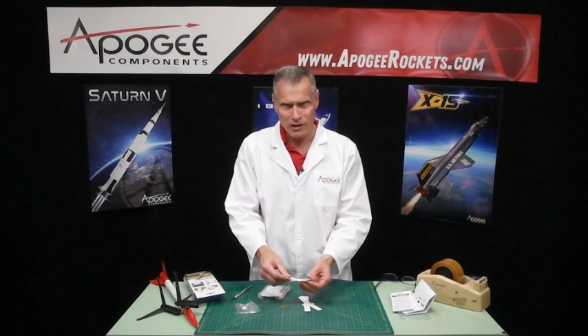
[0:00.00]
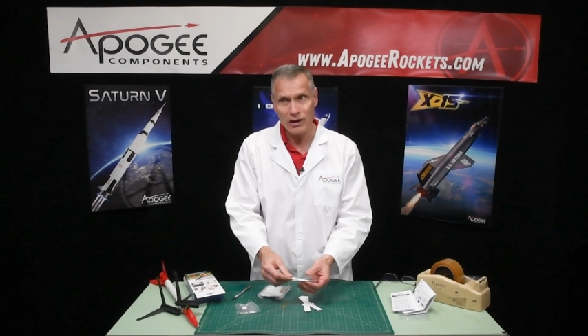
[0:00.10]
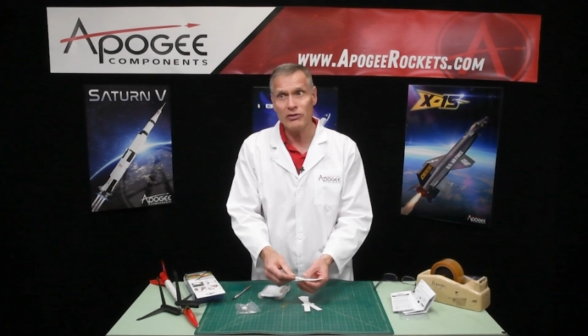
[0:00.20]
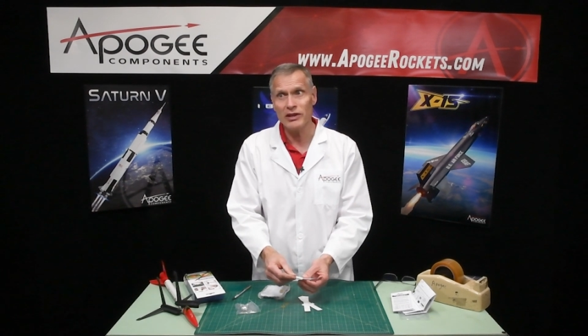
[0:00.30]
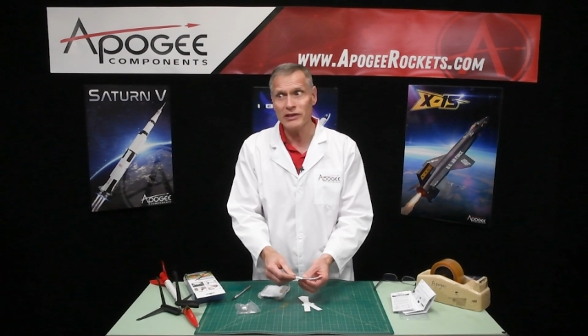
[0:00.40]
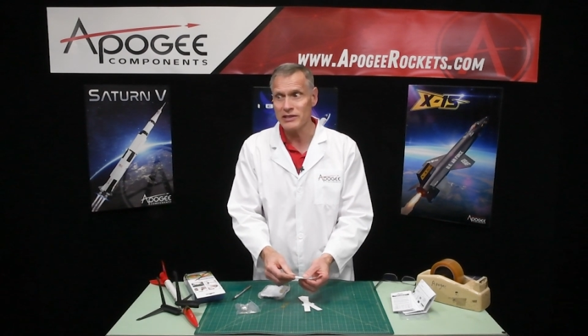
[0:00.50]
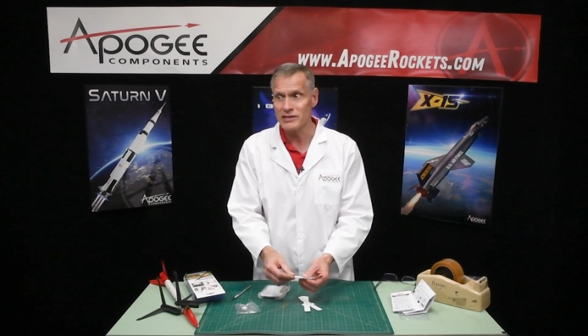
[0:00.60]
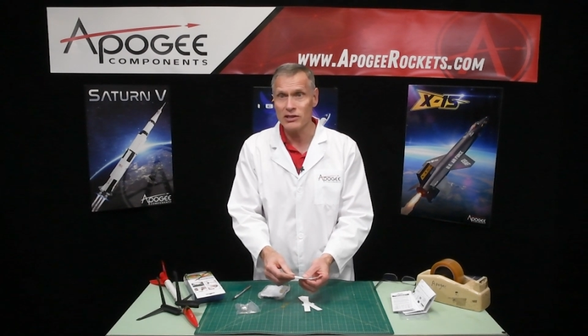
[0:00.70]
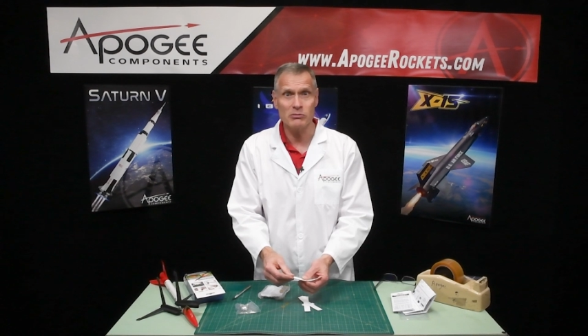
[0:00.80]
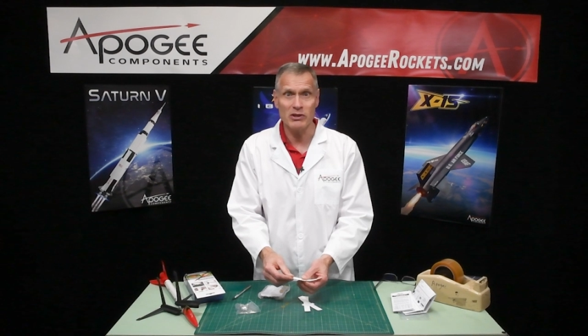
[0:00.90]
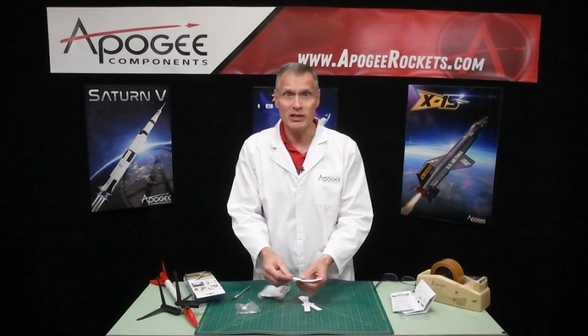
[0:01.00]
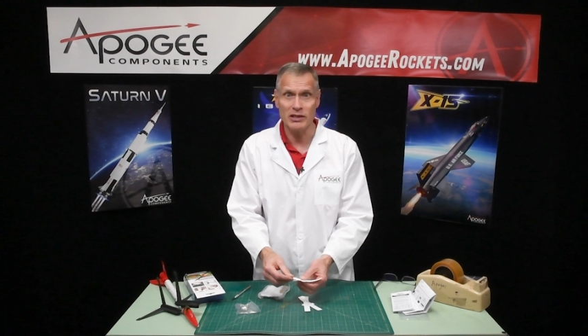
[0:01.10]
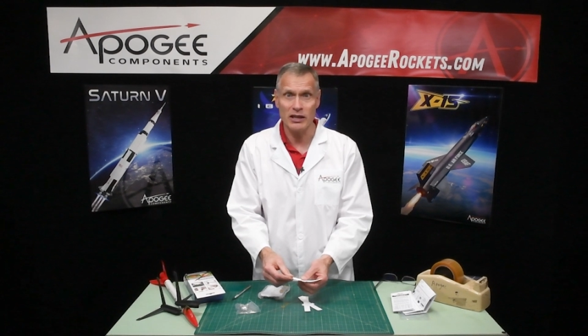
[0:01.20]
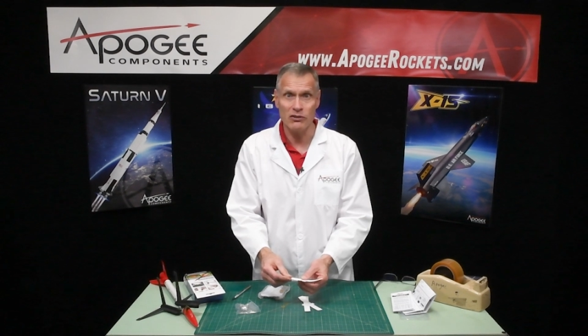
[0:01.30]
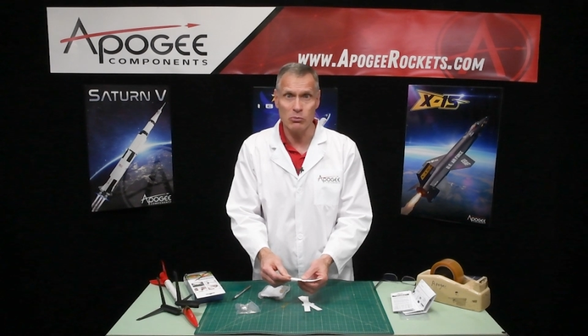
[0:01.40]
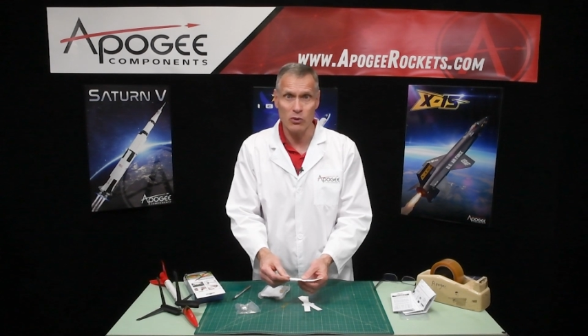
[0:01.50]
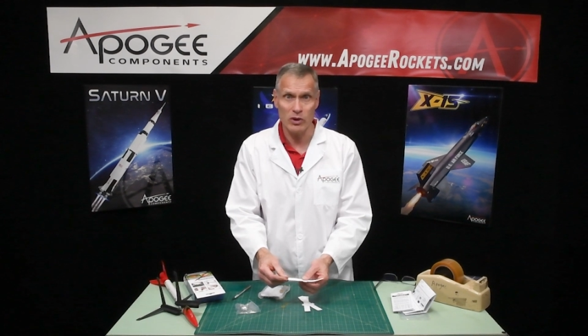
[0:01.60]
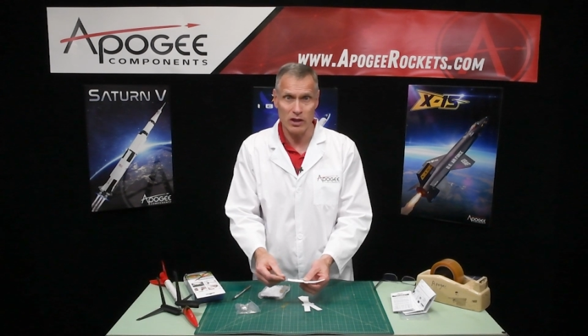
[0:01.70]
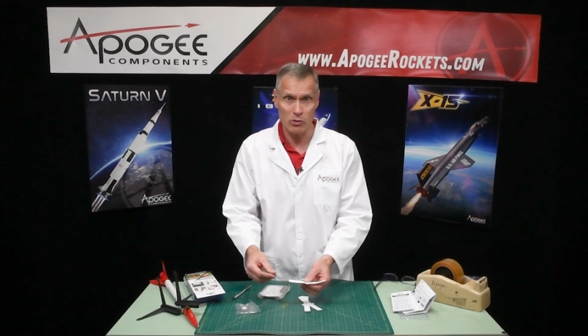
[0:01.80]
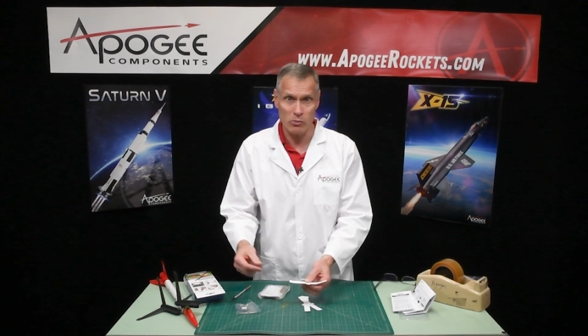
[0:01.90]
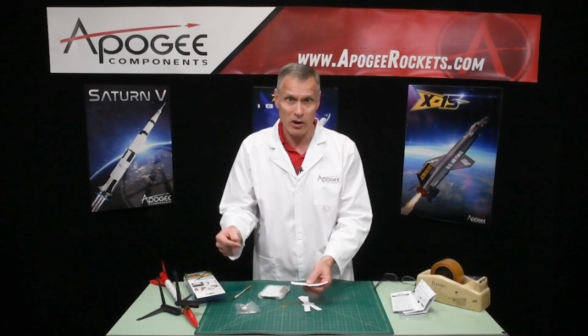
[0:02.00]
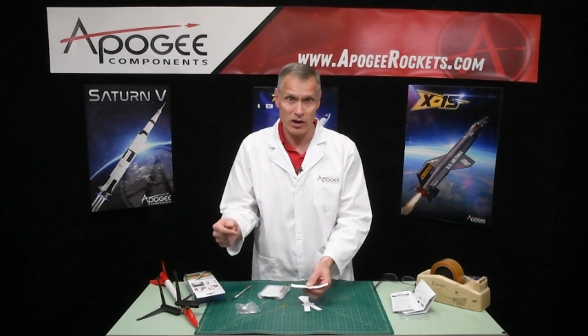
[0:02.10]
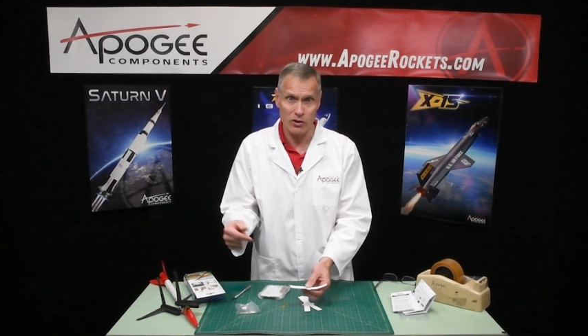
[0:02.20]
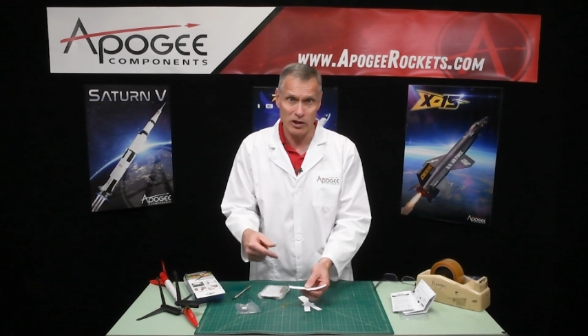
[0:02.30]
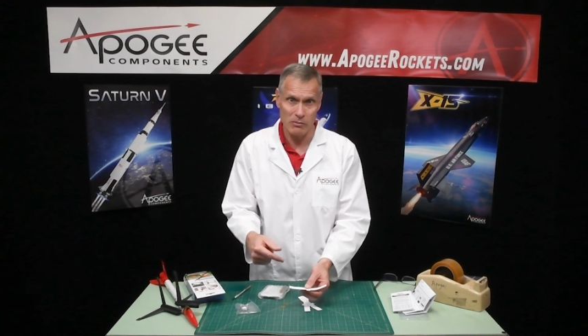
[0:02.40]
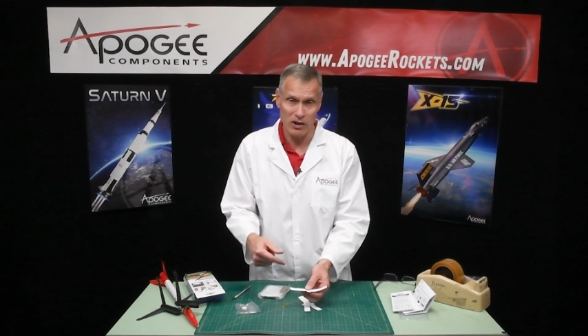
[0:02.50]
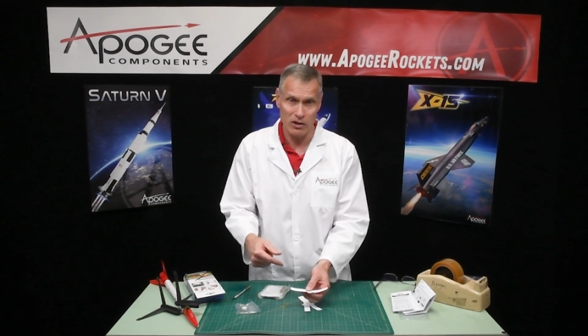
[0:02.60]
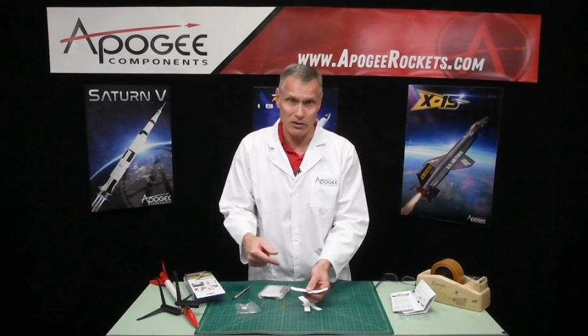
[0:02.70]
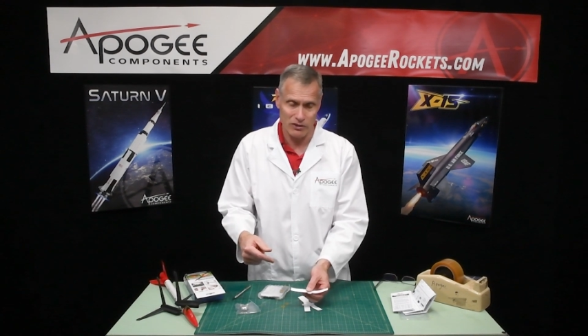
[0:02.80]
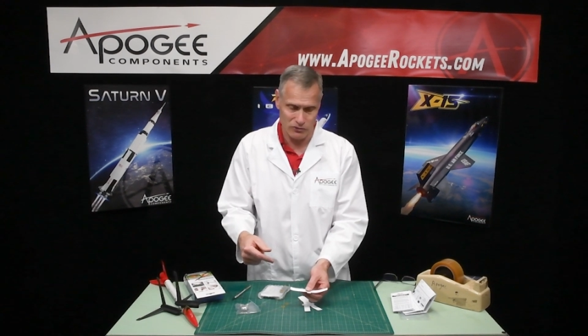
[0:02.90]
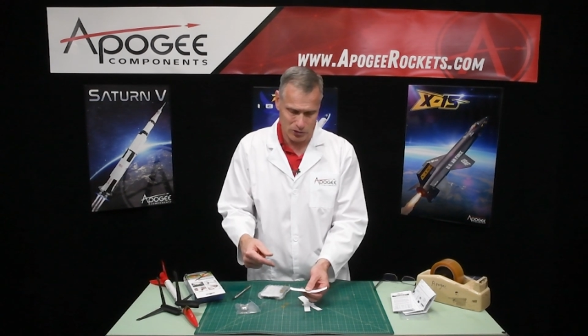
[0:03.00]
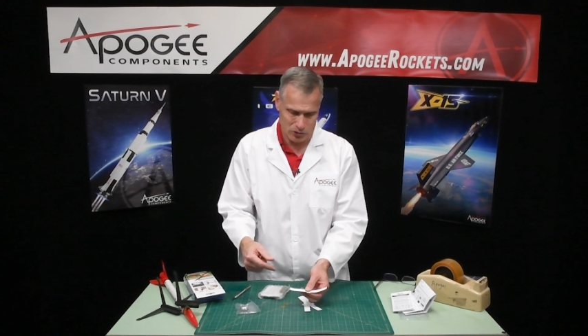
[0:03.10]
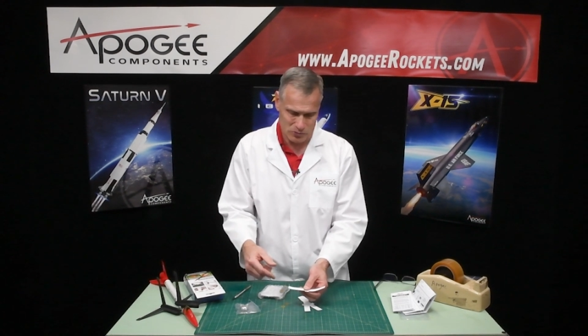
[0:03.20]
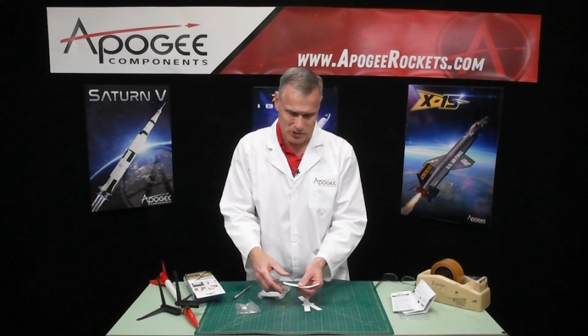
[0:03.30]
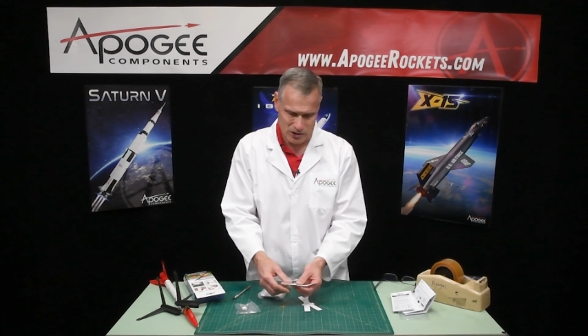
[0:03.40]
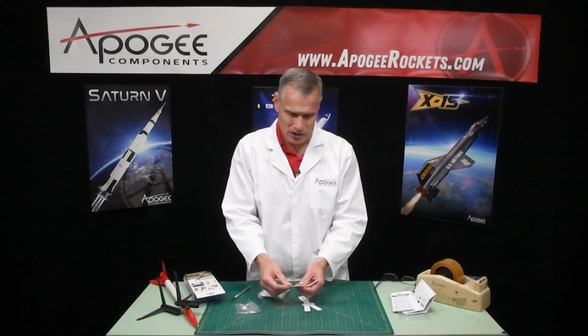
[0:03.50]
I don't think they sell them. I think they give them away. They're priority mail envelopes.